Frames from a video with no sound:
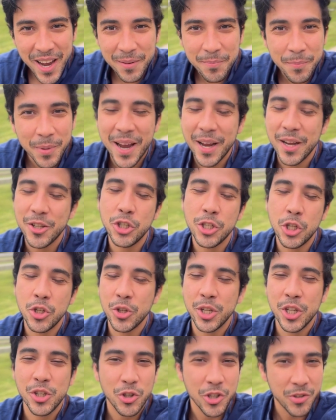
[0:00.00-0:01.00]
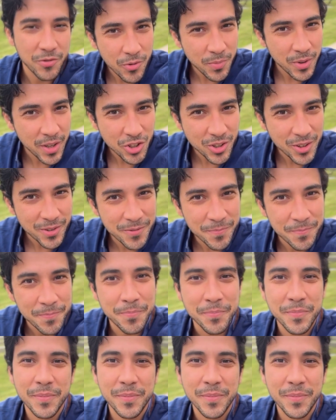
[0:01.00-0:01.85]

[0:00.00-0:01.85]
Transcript: and manage the critical information.